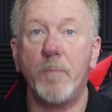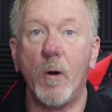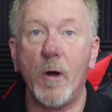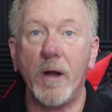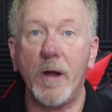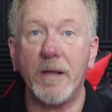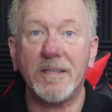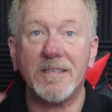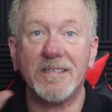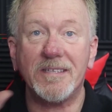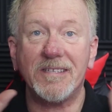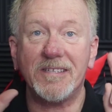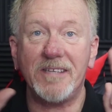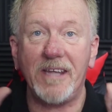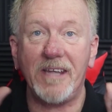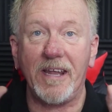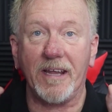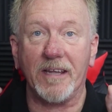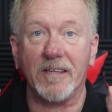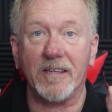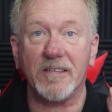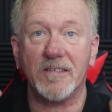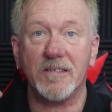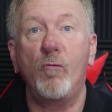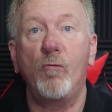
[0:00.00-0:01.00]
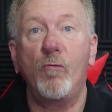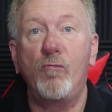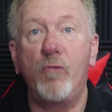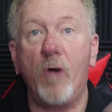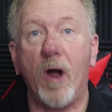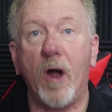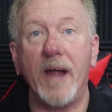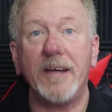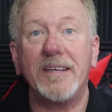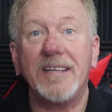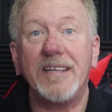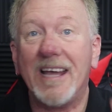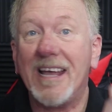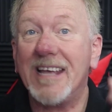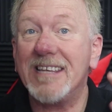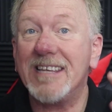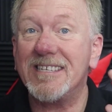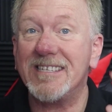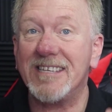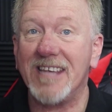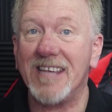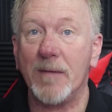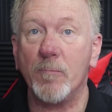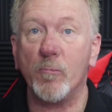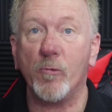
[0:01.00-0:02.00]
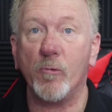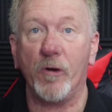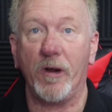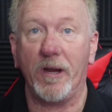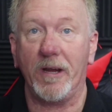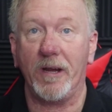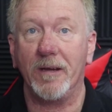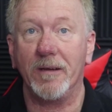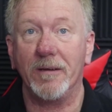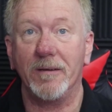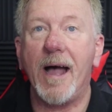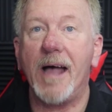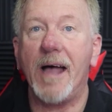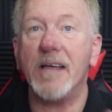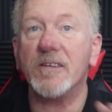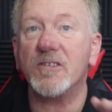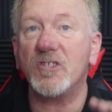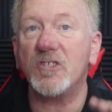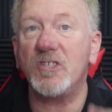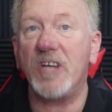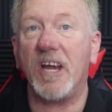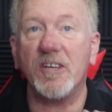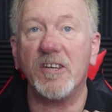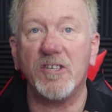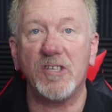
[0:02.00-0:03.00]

Point six, write a summary. Ask